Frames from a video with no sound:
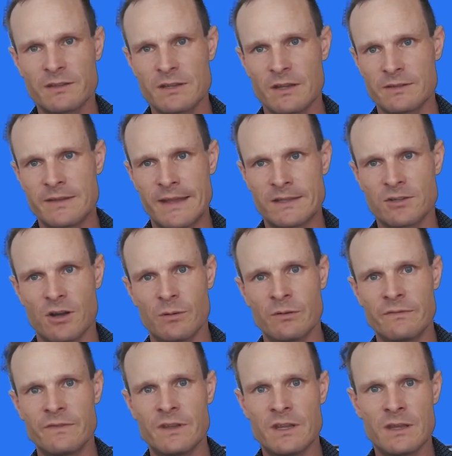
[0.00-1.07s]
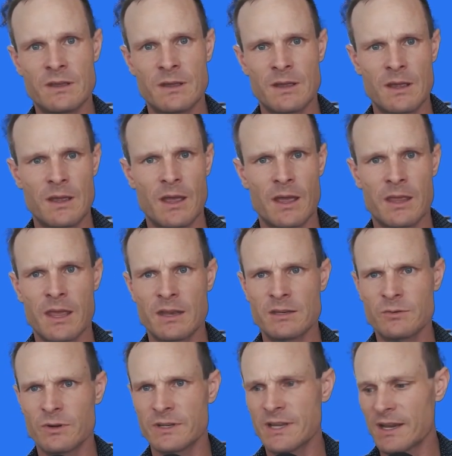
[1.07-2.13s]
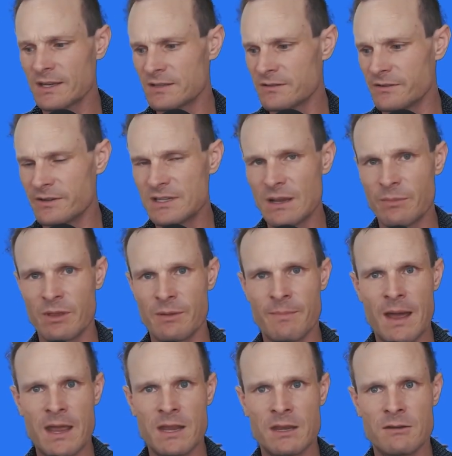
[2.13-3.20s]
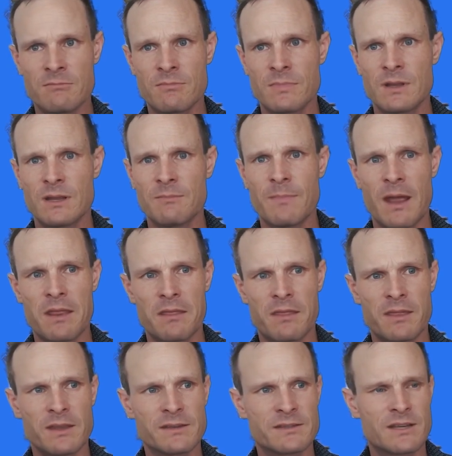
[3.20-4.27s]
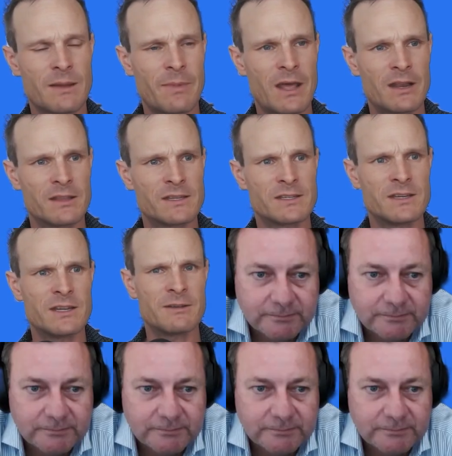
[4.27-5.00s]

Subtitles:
So it's that time of year again. Do you want to take us through some of the main things coming out this year?